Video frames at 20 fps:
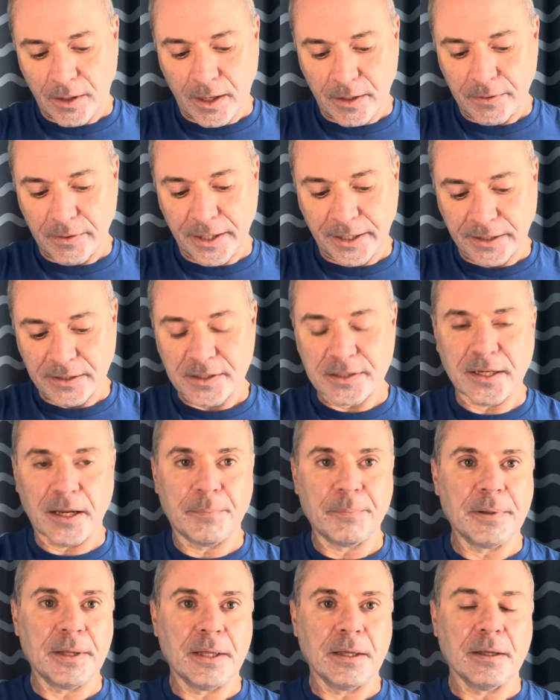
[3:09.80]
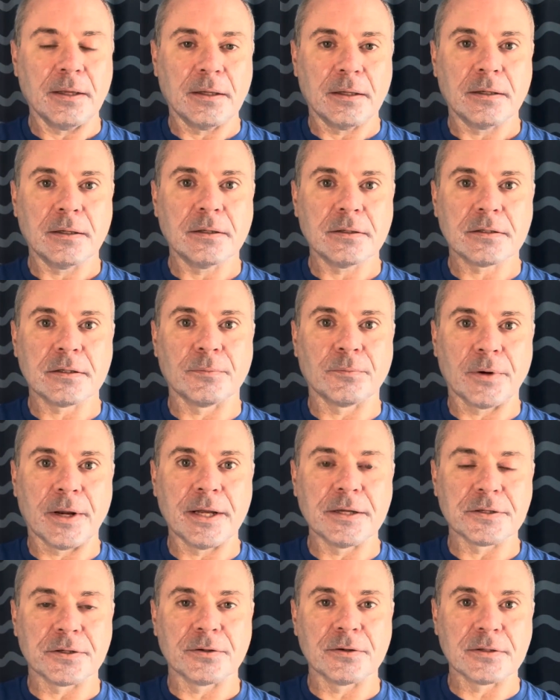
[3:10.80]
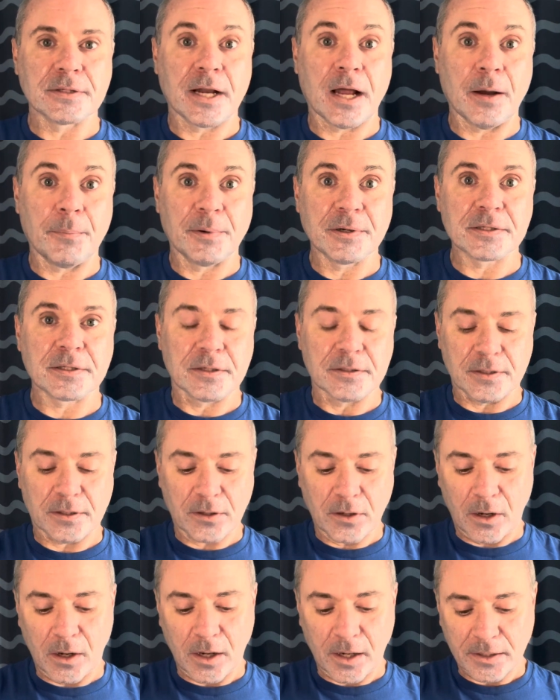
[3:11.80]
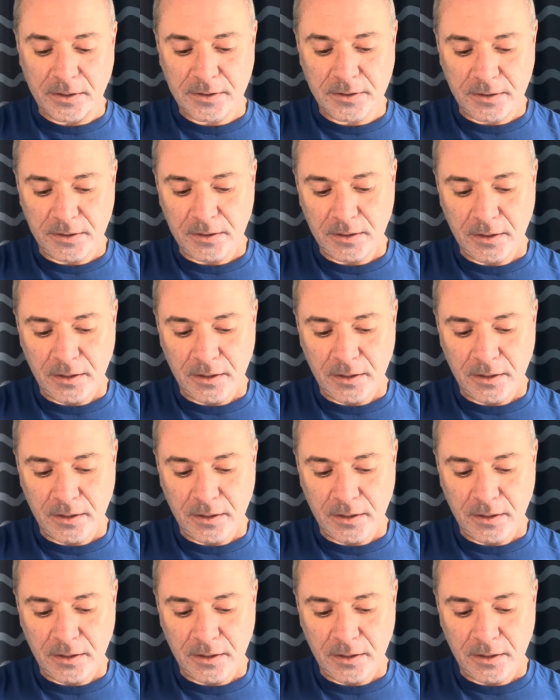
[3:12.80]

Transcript: they can send me some razors and how much does it cost.